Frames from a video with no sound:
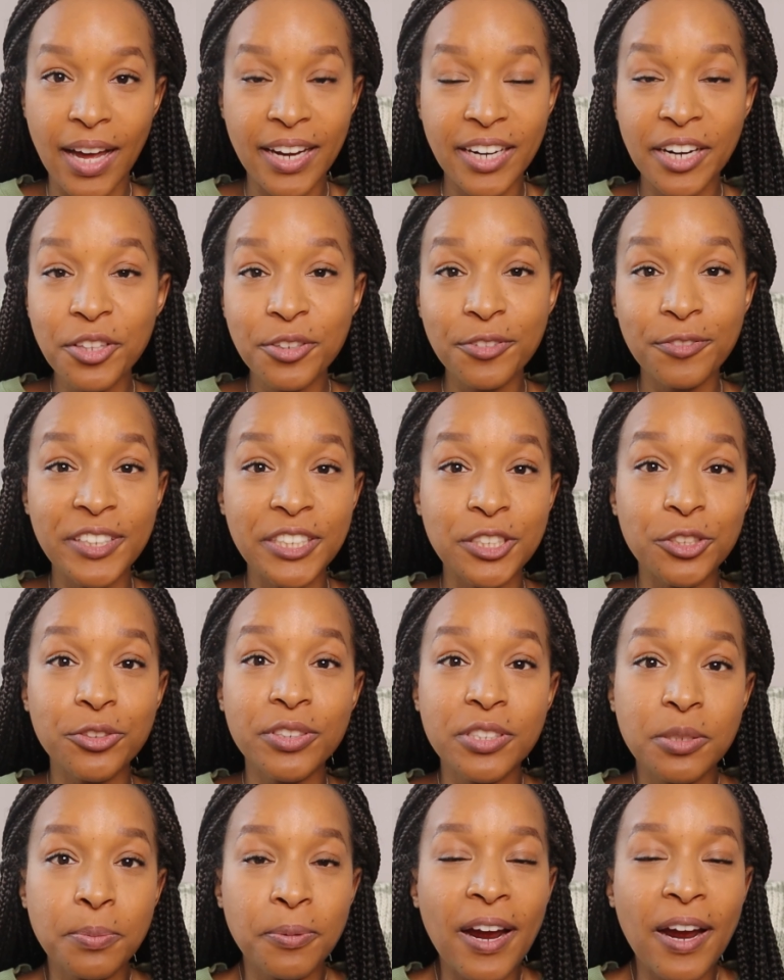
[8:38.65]
Another
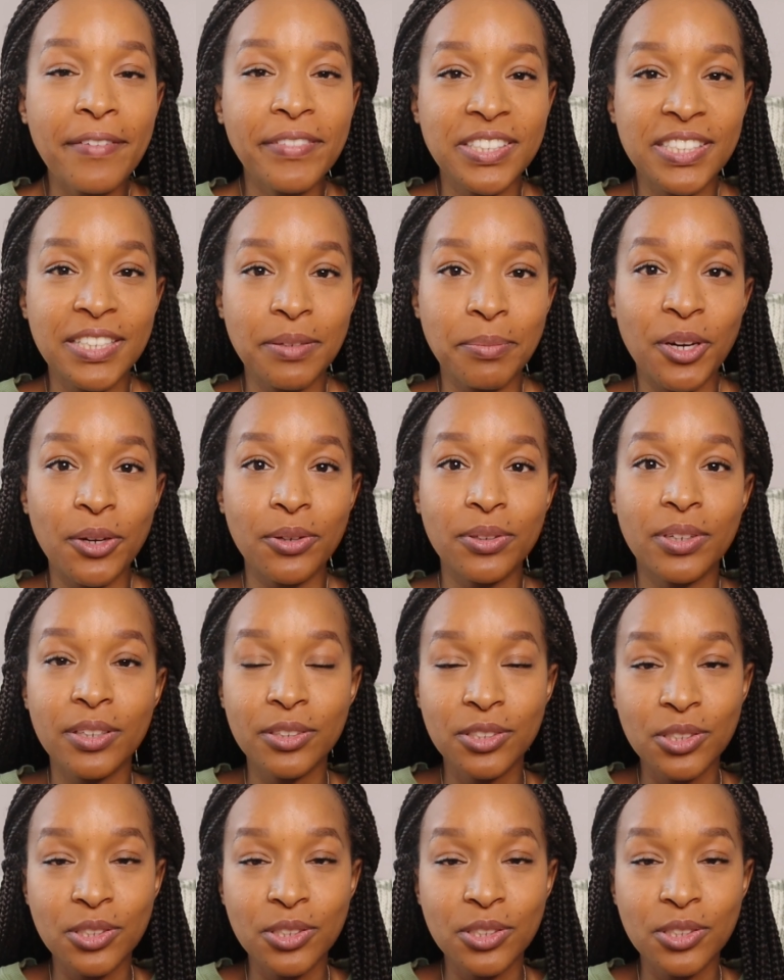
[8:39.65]
feature is privacy mode.